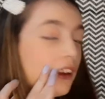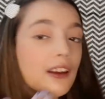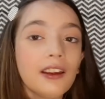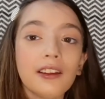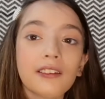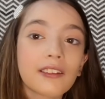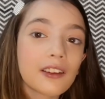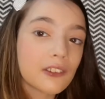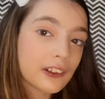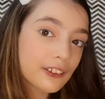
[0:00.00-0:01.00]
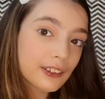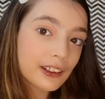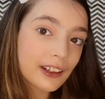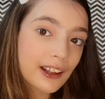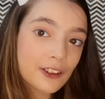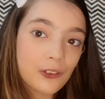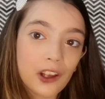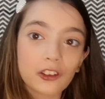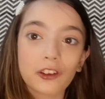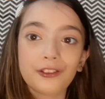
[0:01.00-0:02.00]
it's given a really nice
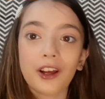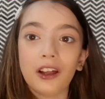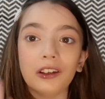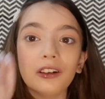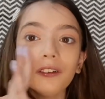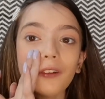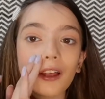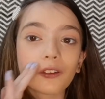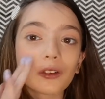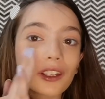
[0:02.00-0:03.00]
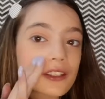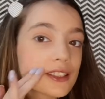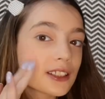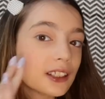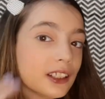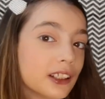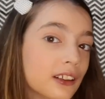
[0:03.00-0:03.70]
flash of color as you can see.